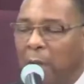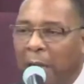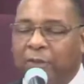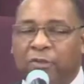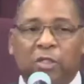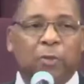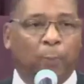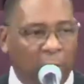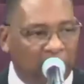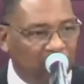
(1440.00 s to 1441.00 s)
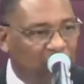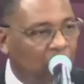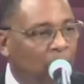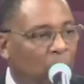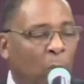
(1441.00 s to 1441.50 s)
and to the
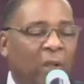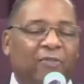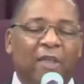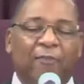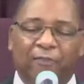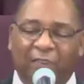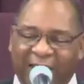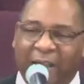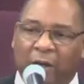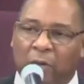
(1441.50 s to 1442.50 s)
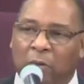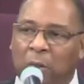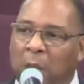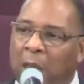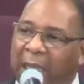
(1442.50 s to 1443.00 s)
priest, when they
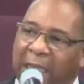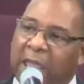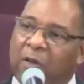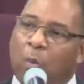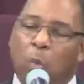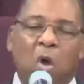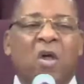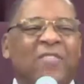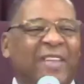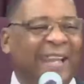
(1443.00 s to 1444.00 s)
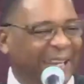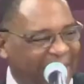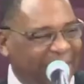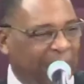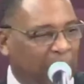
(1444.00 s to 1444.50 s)
found a worthy
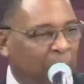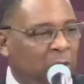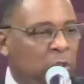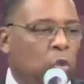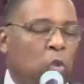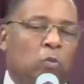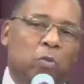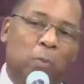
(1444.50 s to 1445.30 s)
lamb to